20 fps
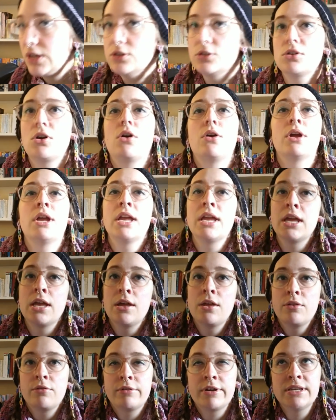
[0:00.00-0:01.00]
So
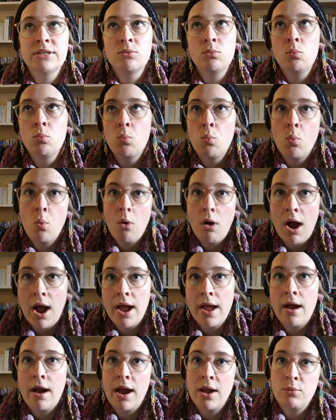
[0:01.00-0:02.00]
the reason
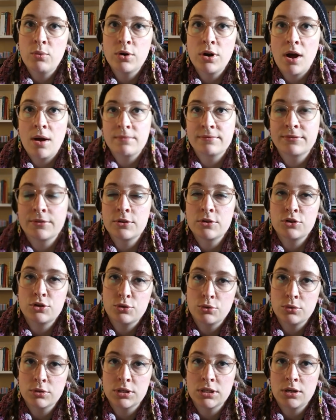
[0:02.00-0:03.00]
why I would opt for the
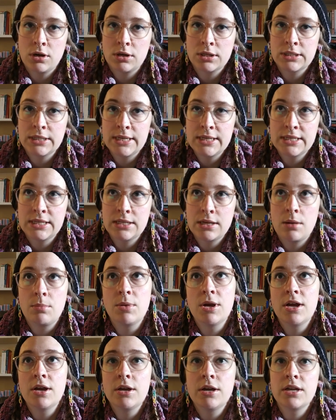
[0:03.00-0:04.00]
short socks in
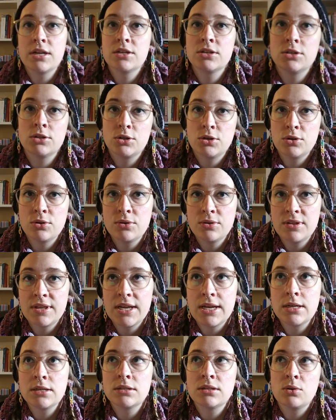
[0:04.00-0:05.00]
summer is two
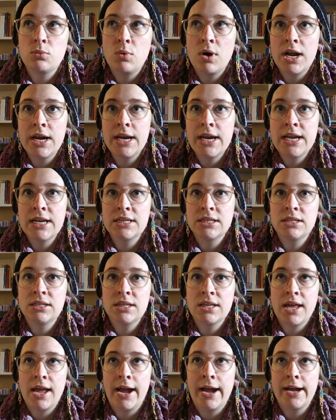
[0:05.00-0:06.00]
things. The one is
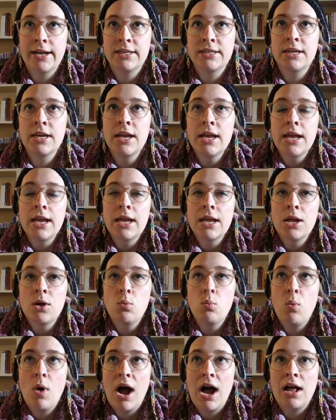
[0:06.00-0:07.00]
that
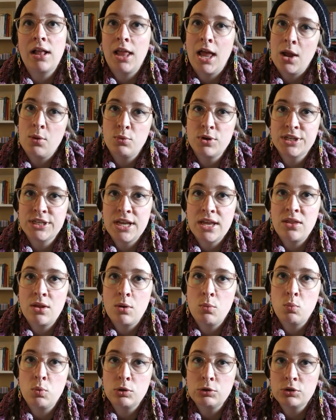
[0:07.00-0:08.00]
while I would say
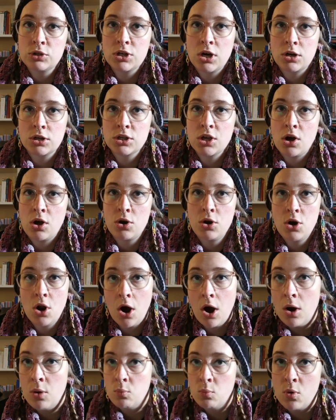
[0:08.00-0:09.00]
that wool socks are
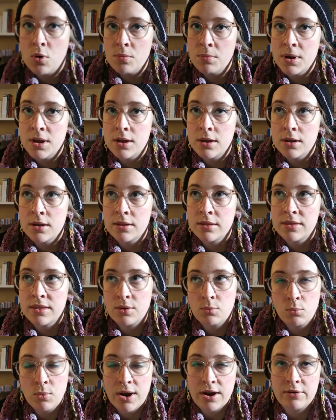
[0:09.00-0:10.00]
not warmer
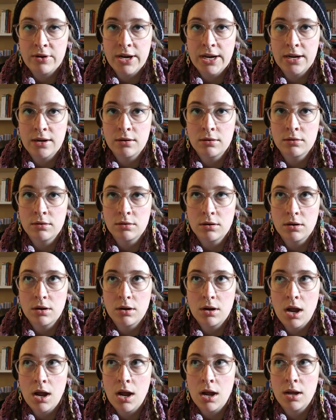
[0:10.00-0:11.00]
than wearing,
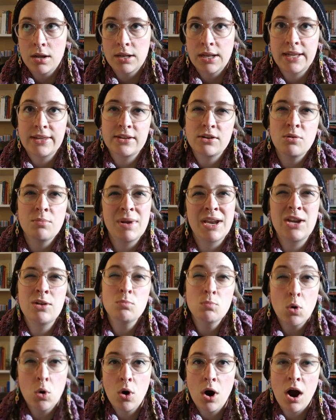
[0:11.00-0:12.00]
they don't make you
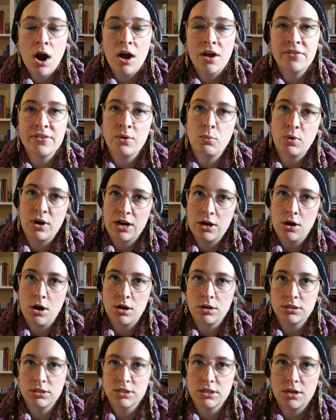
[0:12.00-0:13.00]
more hot than wearing
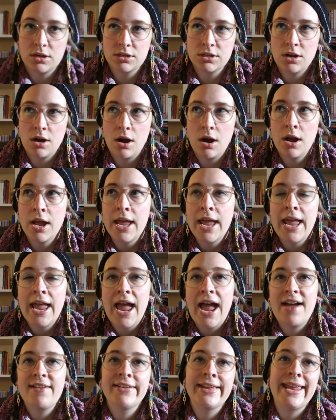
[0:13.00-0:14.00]
cotton socks are,
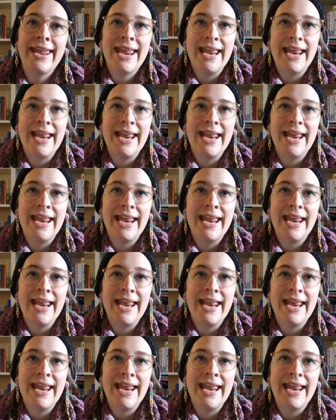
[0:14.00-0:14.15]
having